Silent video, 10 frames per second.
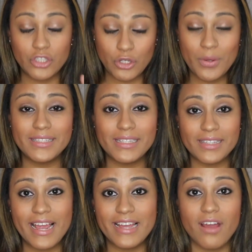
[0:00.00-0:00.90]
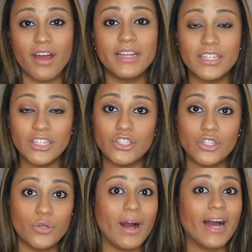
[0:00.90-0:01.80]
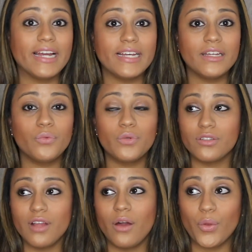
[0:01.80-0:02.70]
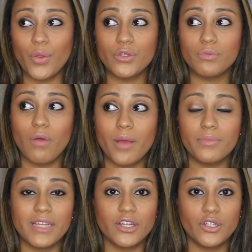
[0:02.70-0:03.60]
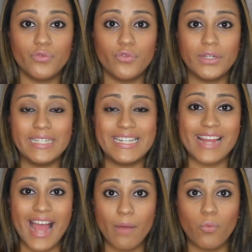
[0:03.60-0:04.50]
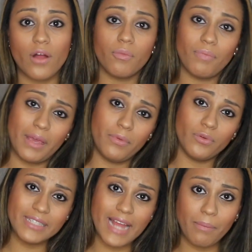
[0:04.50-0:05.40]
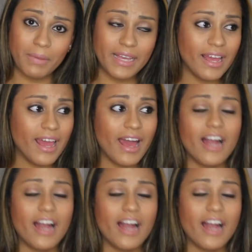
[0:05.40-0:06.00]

Do as I say, not as I do. I was not one of those moms that could really nap while the baby was napping.